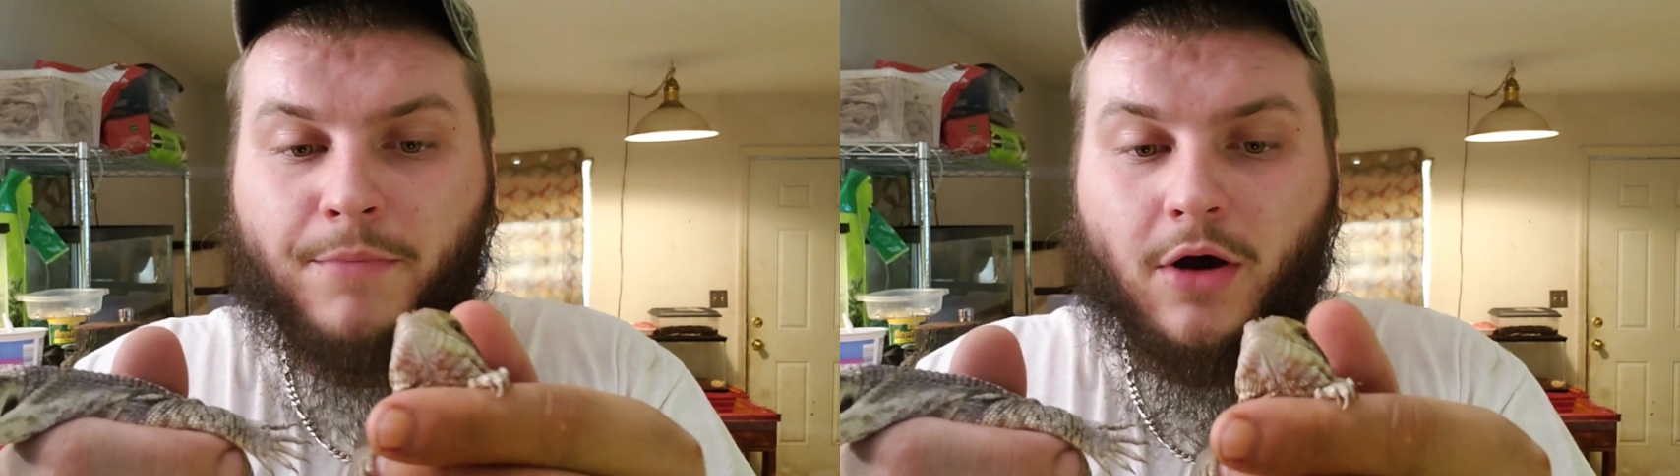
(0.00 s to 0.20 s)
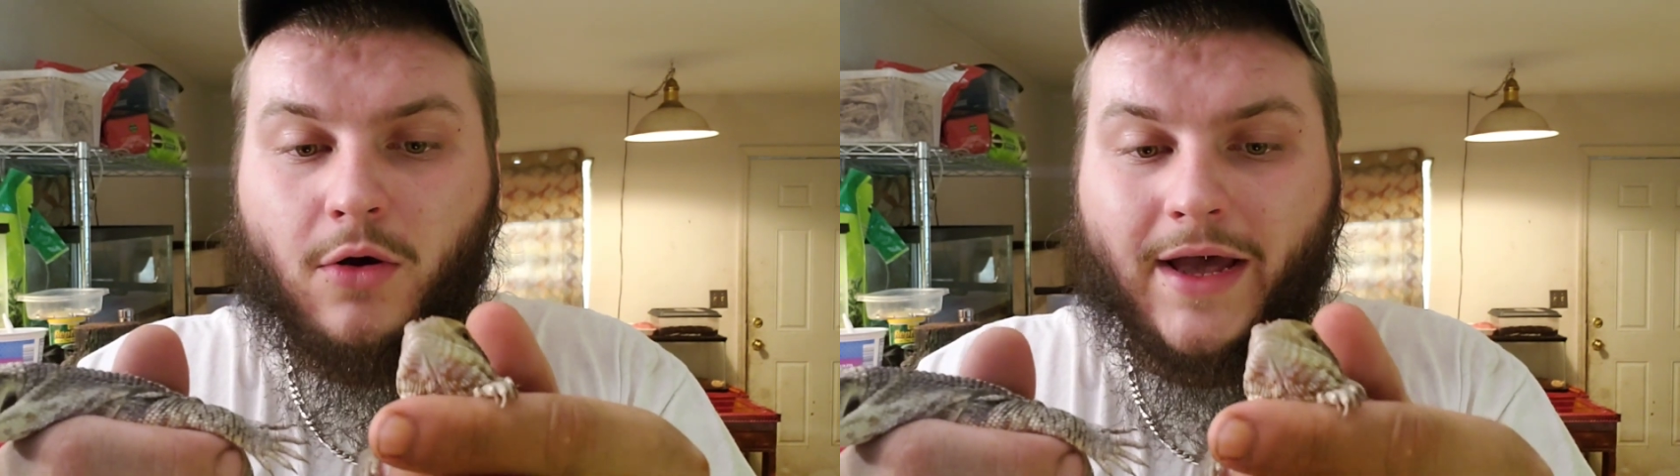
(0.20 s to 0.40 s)

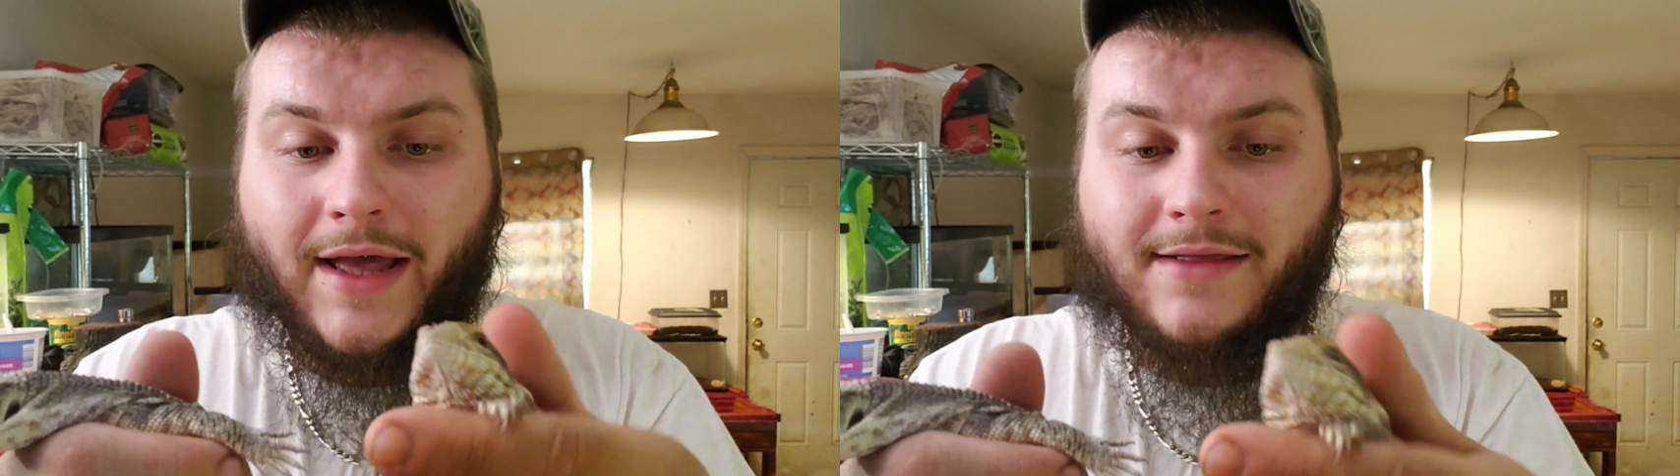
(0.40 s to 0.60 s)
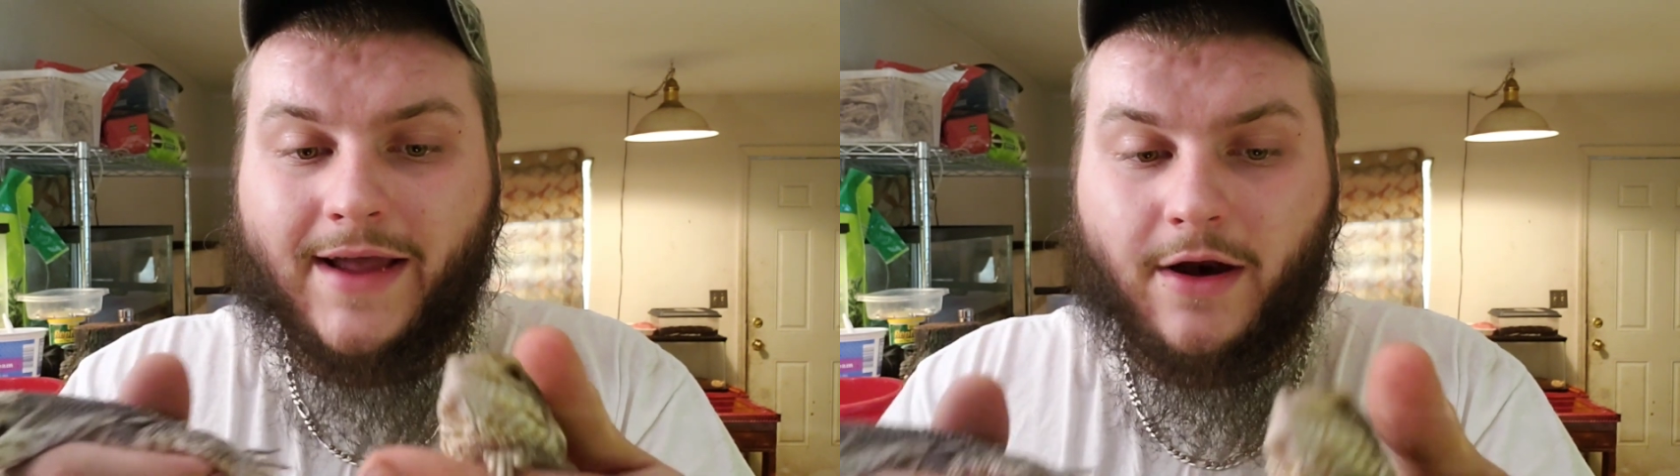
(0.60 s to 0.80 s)
bow
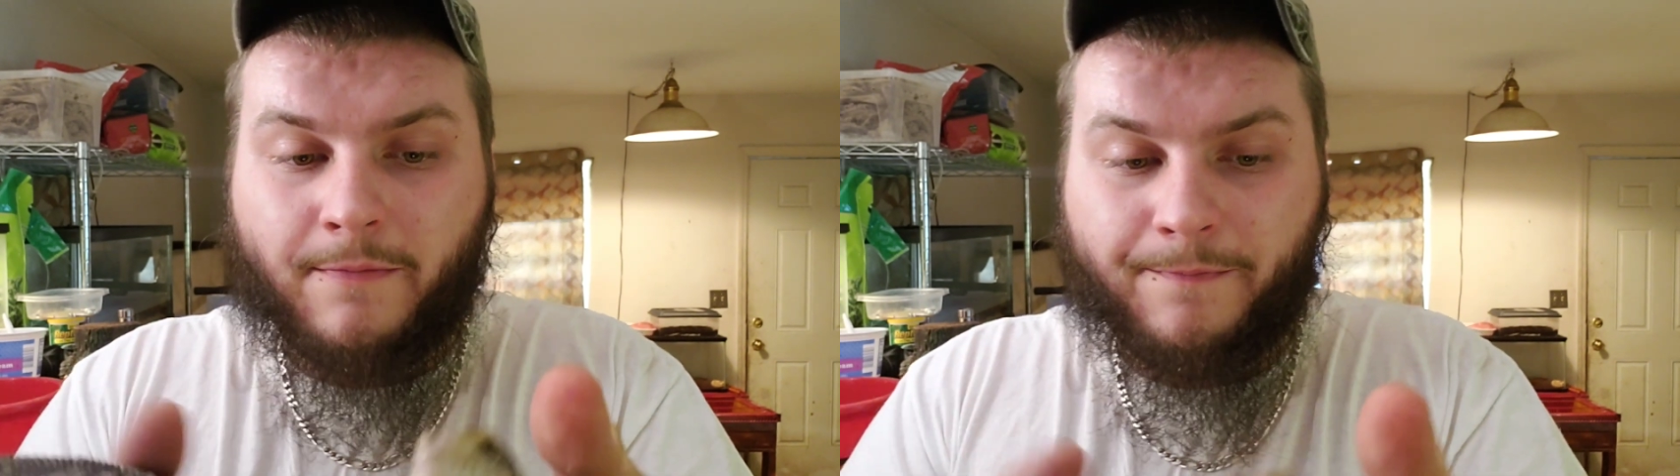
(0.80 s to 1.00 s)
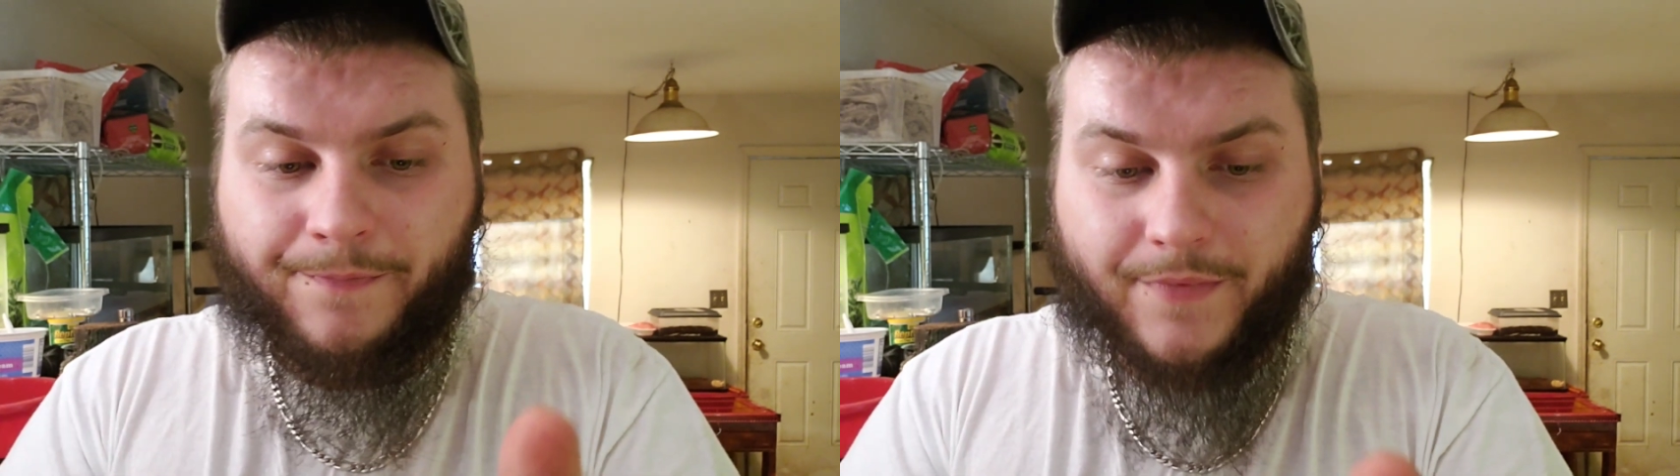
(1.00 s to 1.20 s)
in
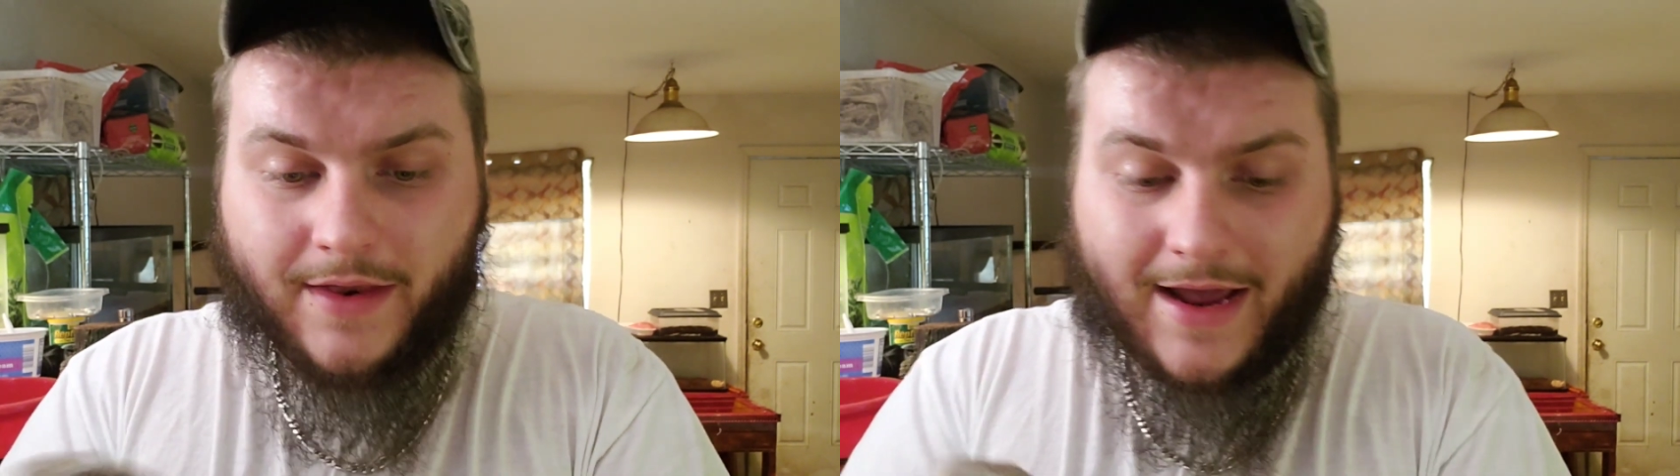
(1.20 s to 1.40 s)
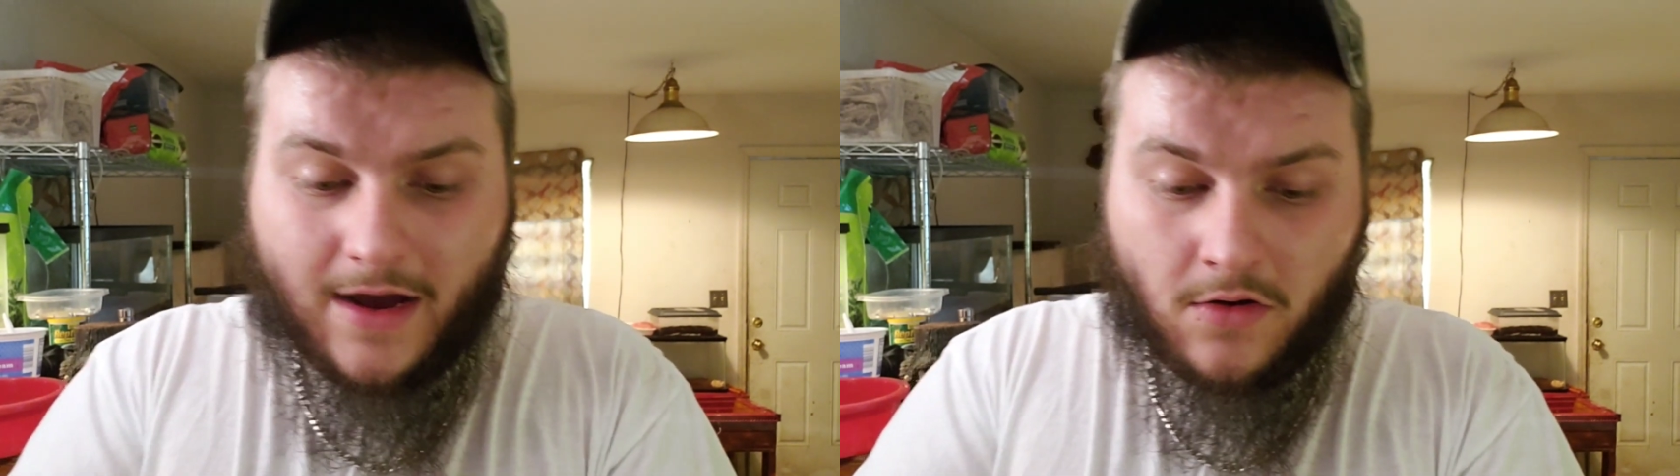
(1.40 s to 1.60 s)
there.
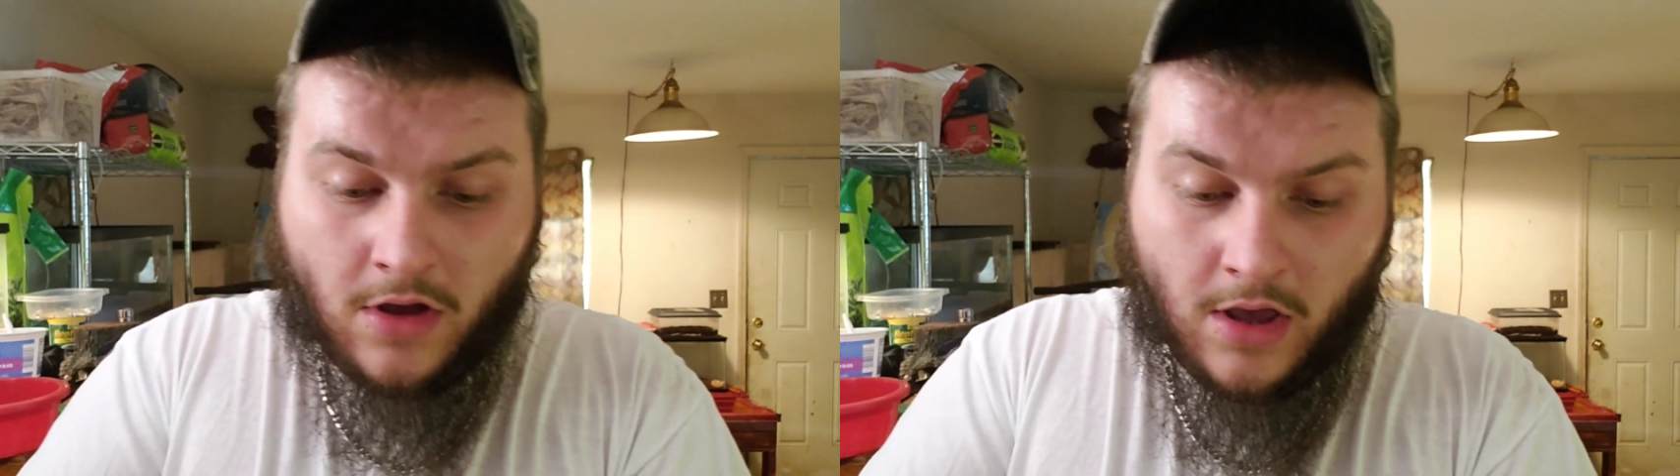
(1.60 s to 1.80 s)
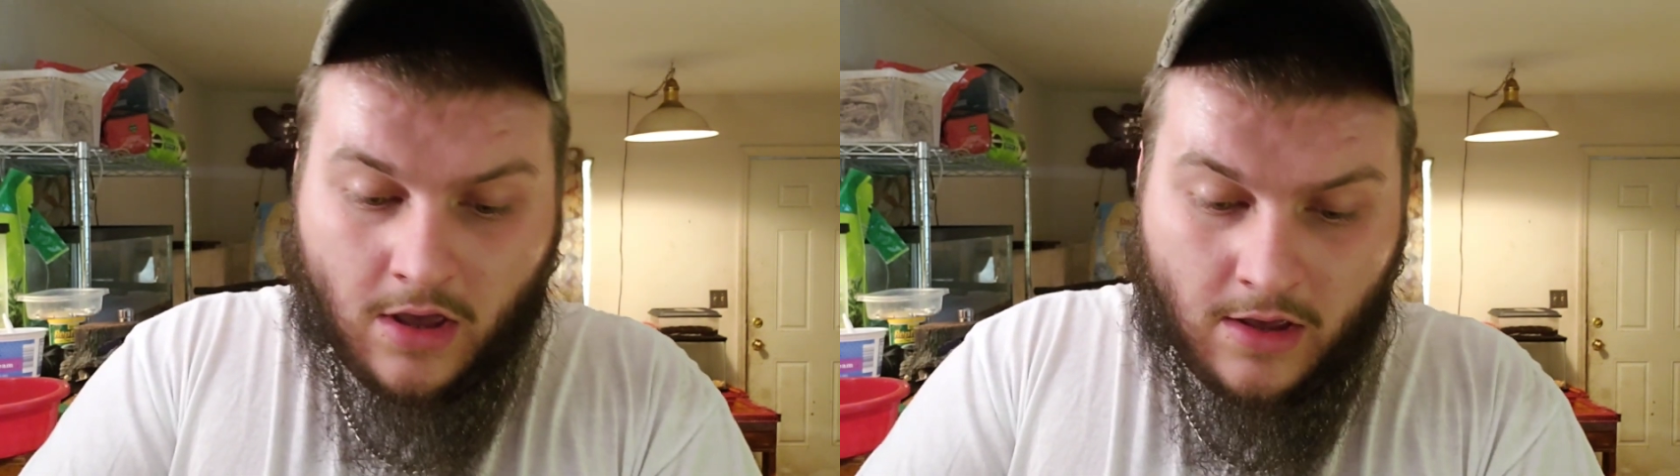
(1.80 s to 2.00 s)
Now,